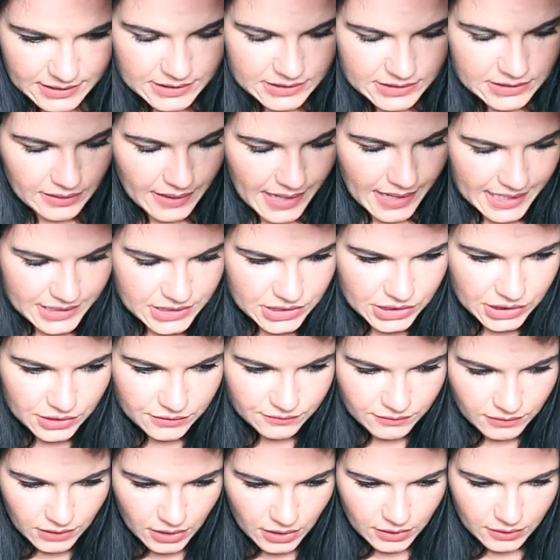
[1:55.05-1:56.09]
So as you
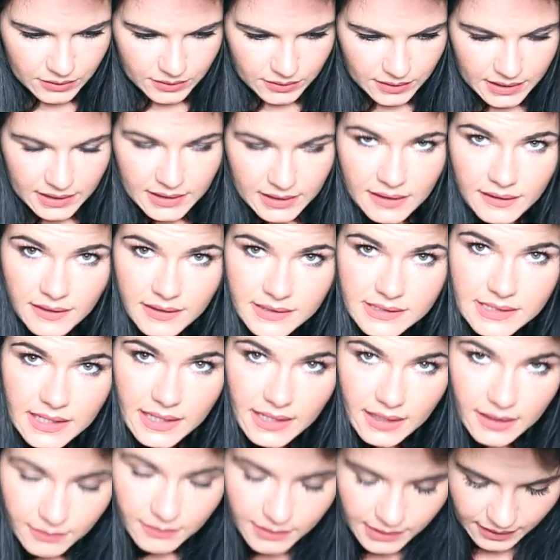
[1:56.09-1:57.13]
roll, so
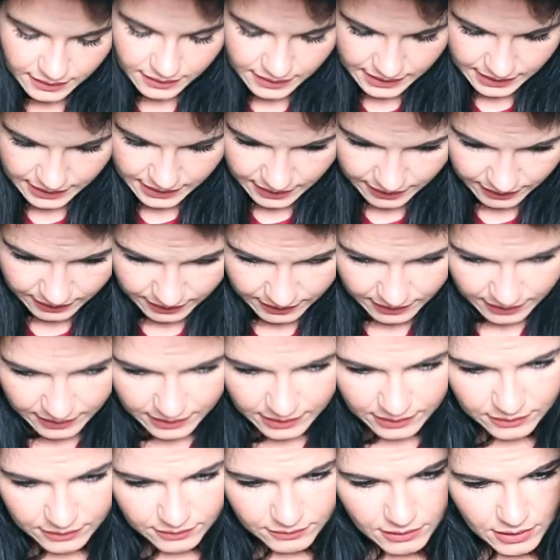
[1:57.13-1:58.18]
here we go here,
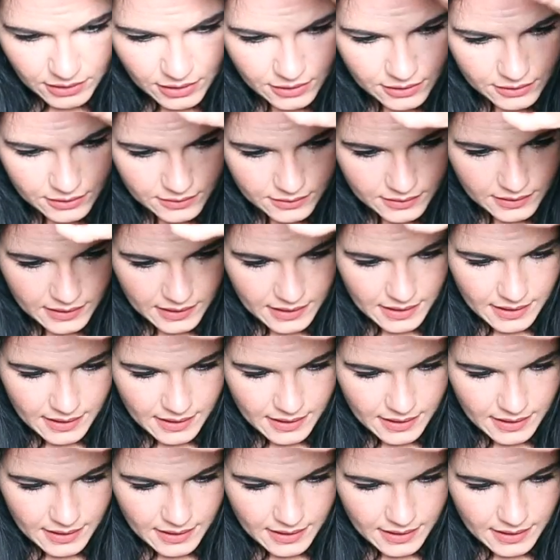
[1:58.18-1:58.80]
you roll